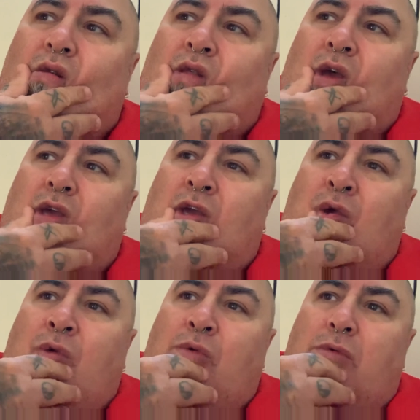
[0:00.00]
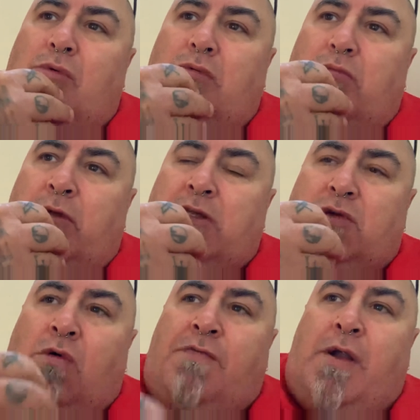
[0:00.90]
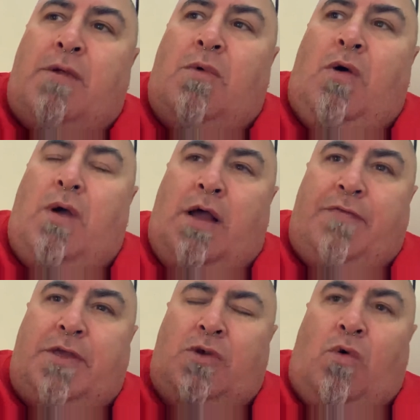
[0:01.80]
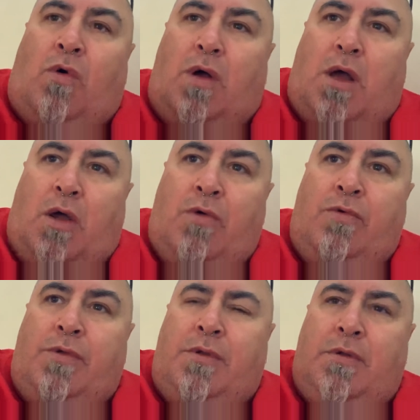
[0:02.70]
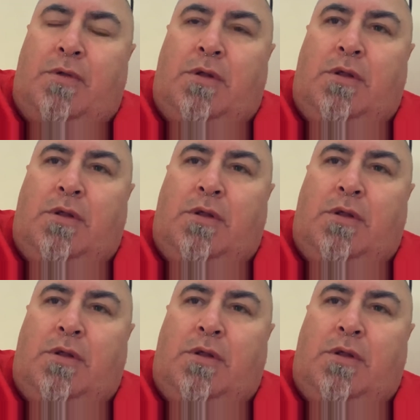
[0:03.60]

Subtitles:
that you, it's all very well having your own